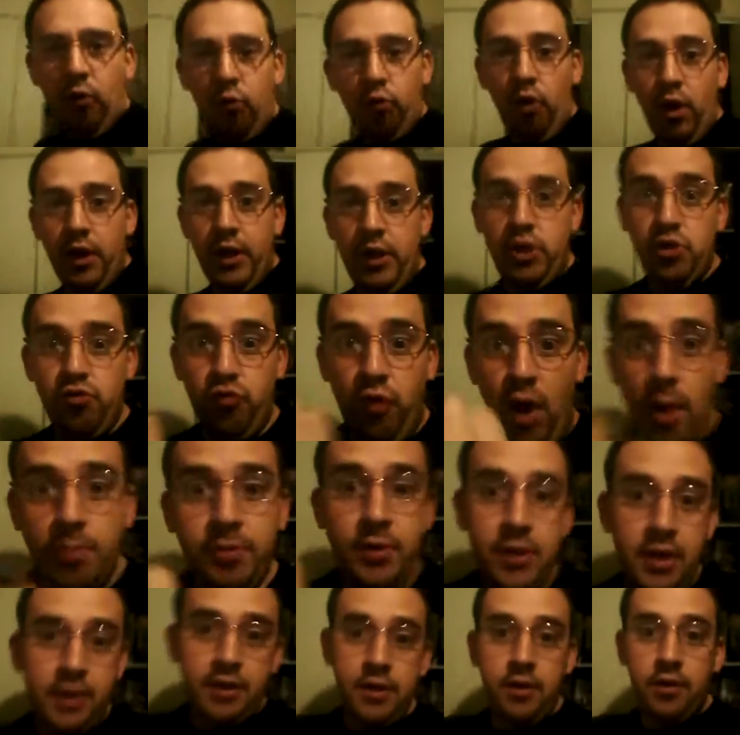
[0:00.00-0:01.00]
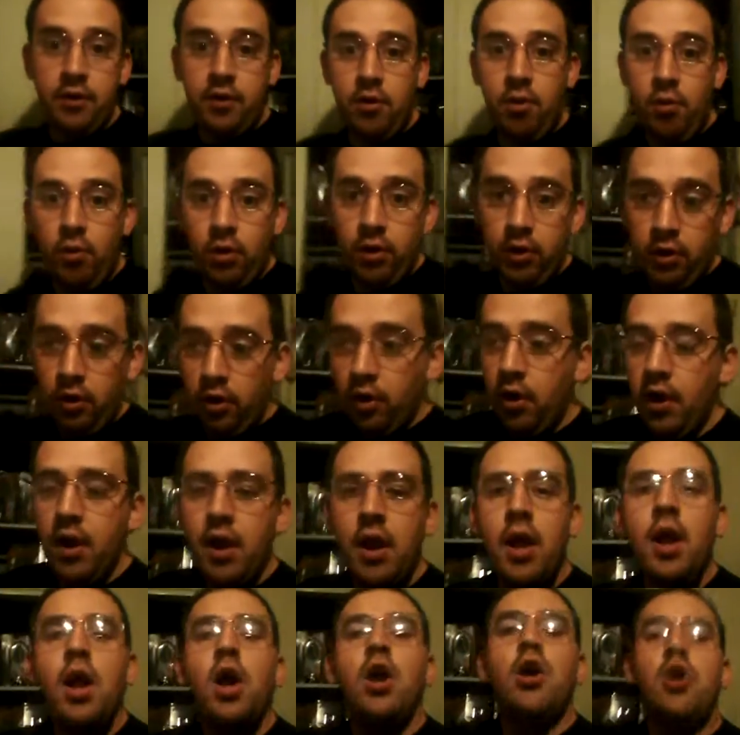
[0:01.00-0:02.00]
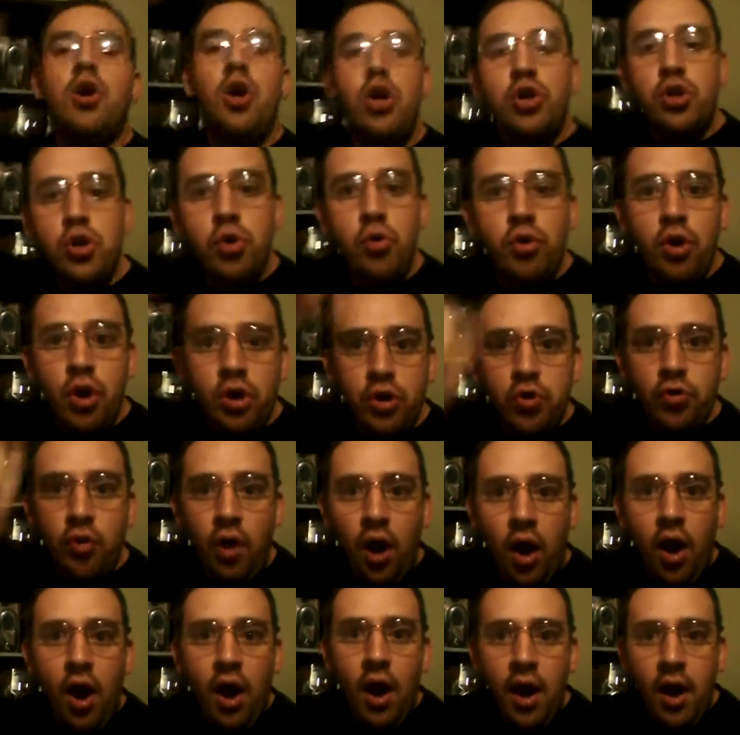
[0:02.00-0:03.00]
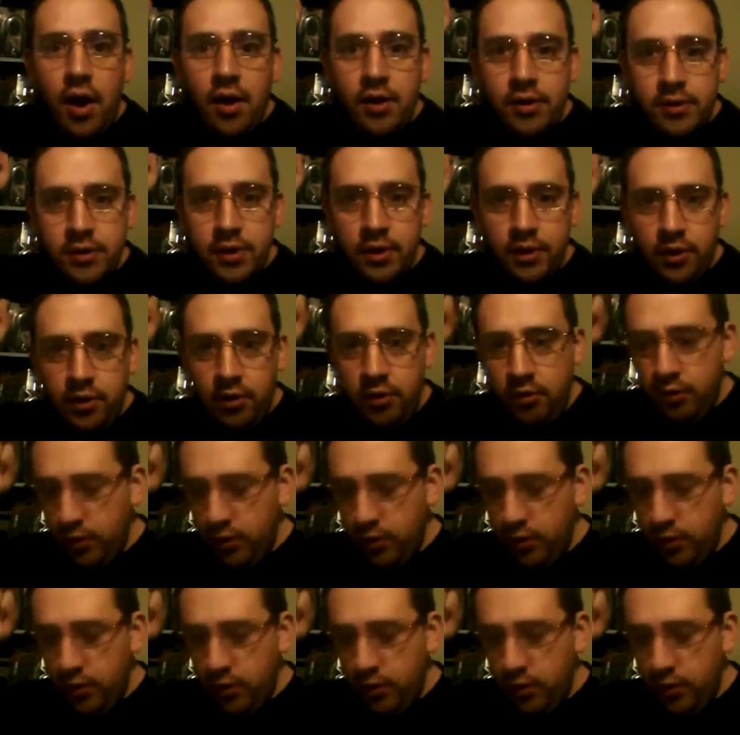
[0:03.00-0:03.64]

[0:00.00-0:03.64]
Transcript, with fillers: running drop kick in the corner. Coup de grace to the new